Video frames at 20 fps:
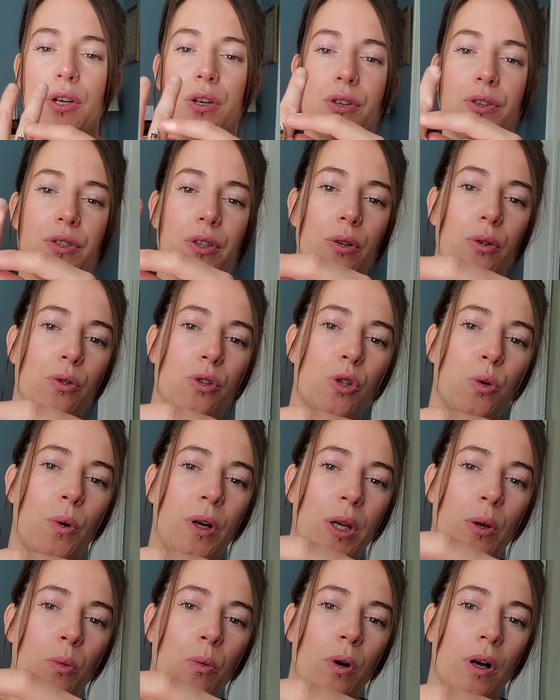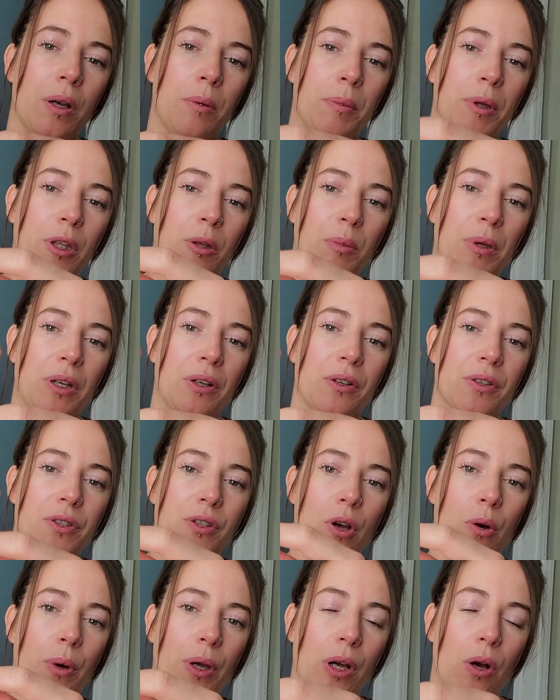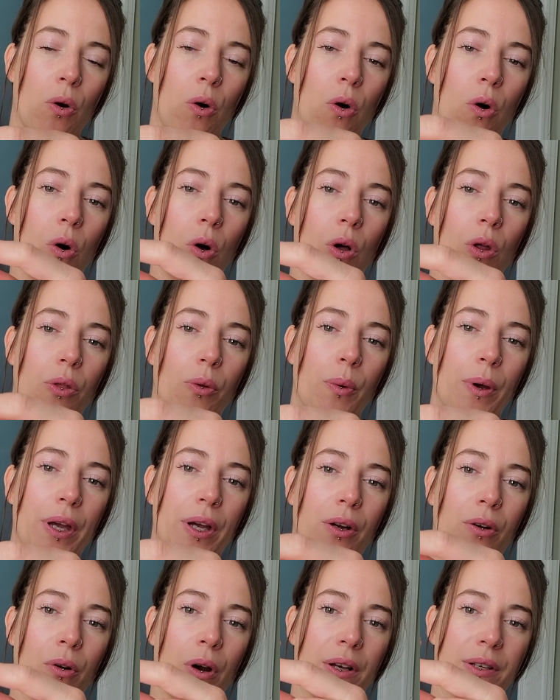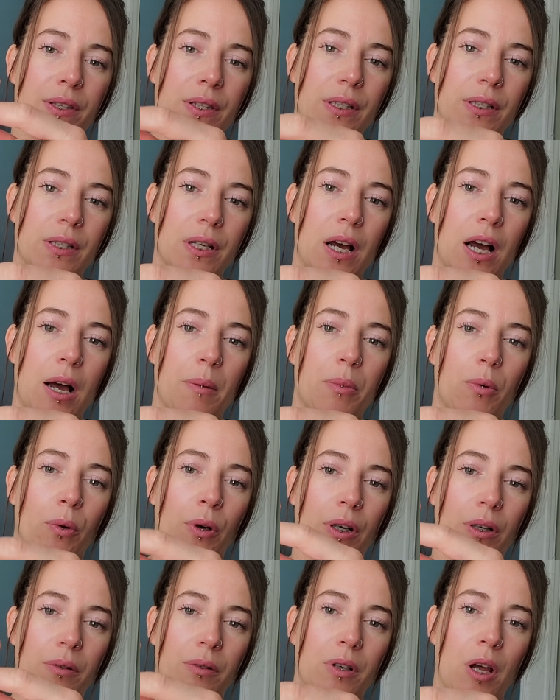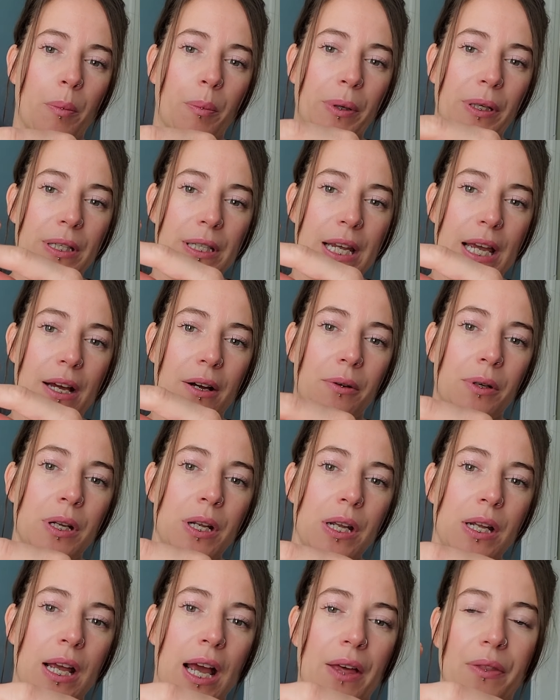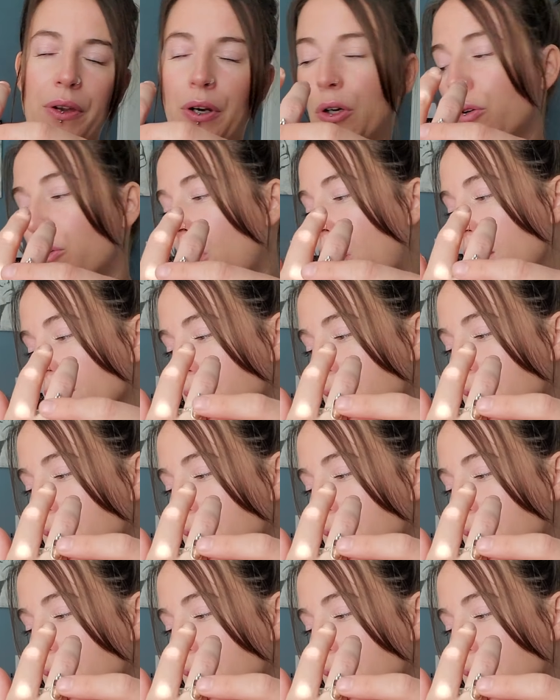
So 21 millimeters going all the way across the top or up and down, and then across